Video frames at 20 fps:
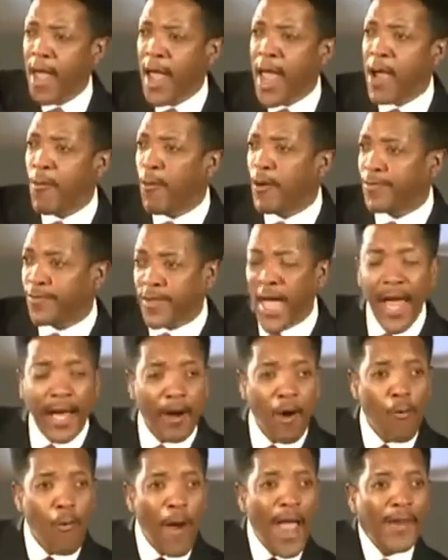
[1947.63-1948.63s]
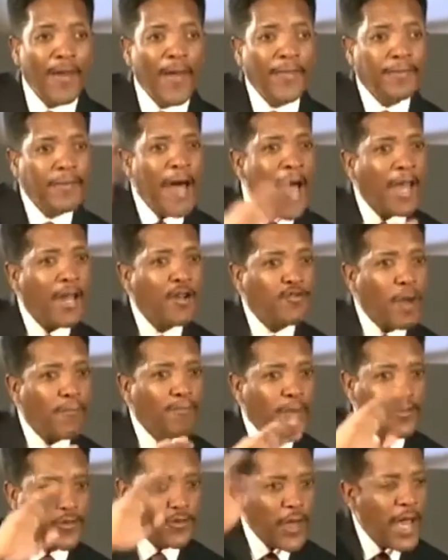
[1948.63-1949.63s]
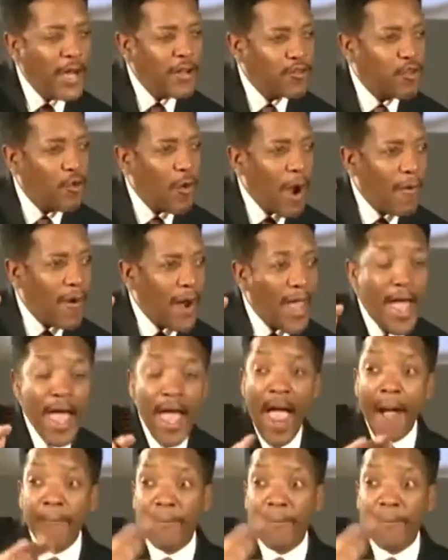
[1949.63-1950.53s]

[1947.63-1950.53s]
He would take away the knowledge of the sanctuary,